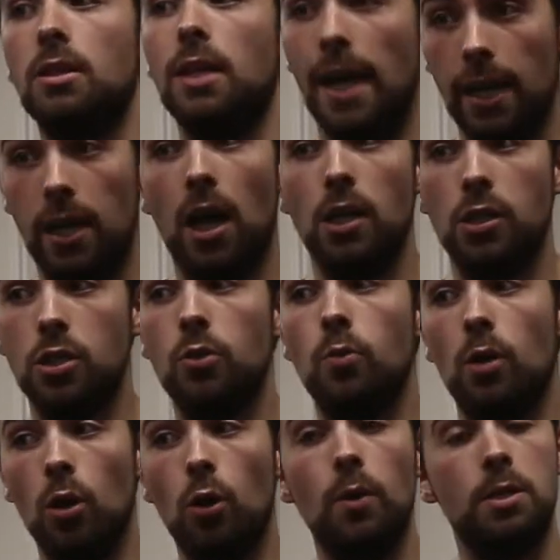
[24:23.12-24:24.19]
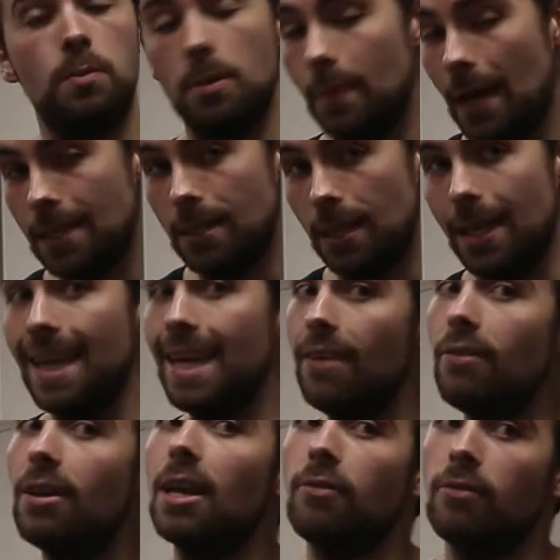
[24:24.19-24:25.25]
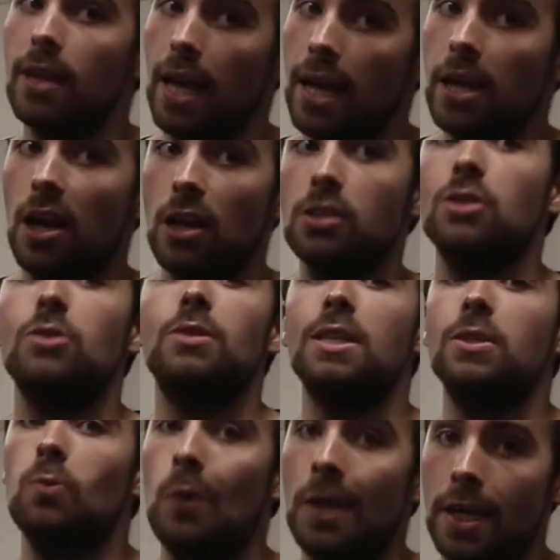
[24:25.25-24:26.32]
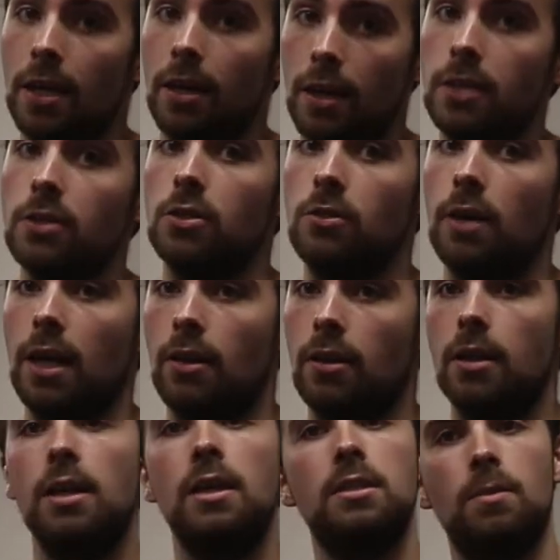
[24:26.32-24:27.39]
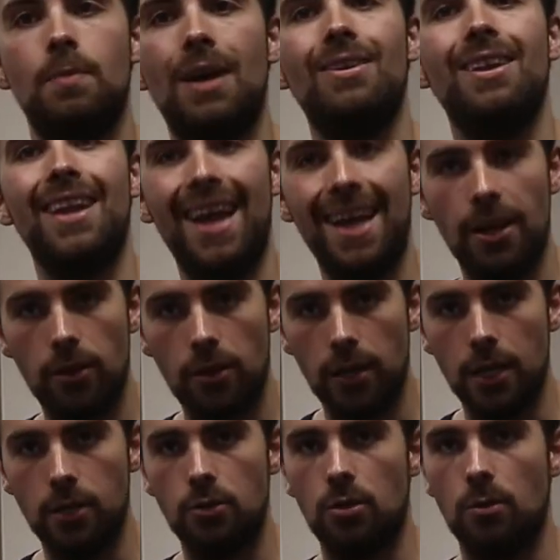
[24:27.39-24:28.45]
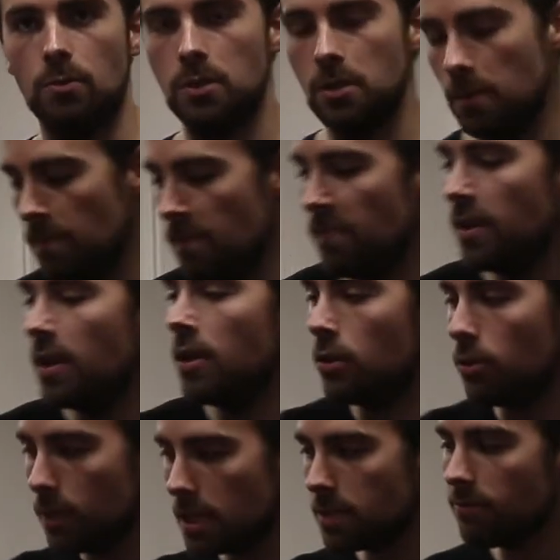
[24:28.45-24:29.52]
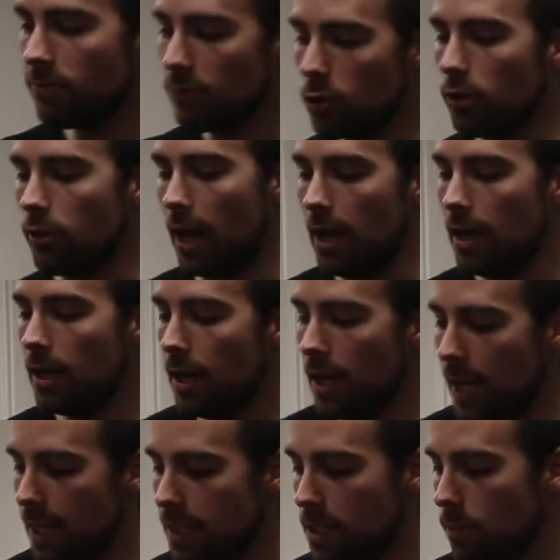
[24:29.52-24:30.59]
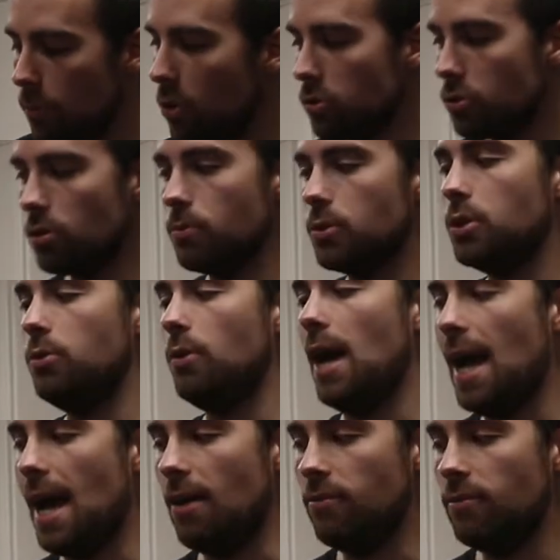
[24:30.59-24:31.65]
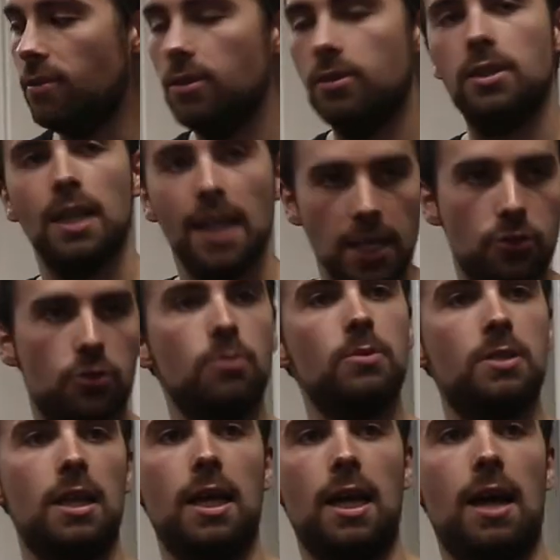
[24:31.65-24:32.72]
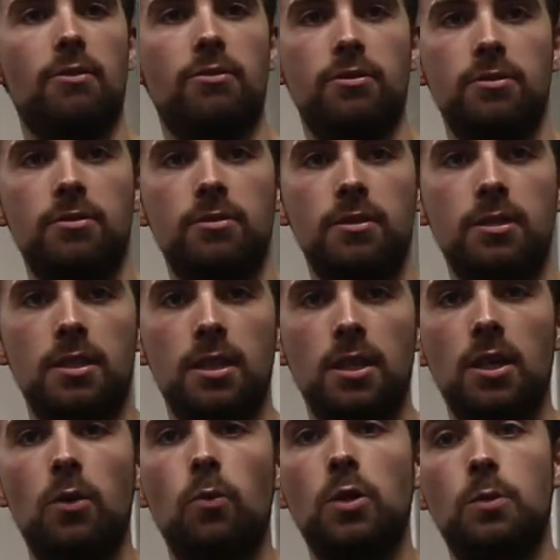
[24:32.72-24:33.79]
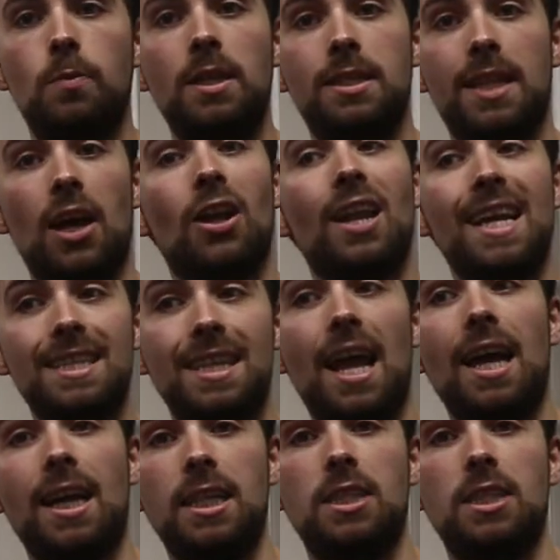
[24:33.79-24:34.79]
the 8-card suit will always be better, even if the 8-card suit is weaker in strength. It's about length in trumps. The reason for that is the more trumps you have, the less trumps they have, which means they are less likely